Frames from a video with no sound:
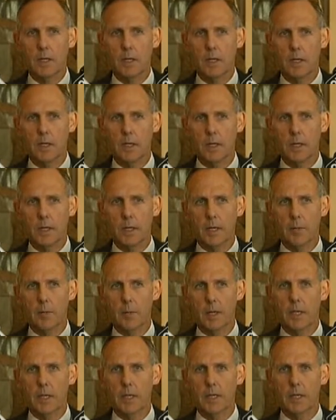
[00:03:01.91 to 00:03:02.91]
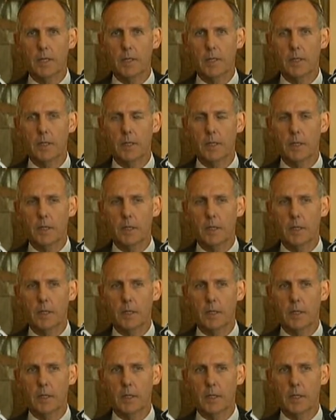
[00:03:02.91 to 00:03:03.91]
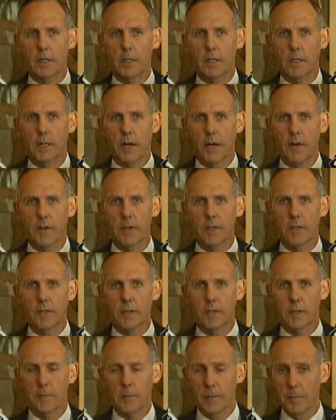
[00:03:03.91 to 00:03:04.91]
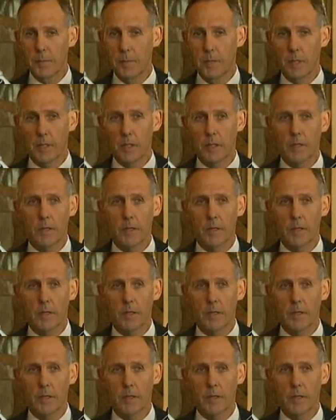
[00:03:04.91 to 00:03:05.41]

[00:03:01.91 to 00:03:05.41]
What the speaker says: admires the courage and commitment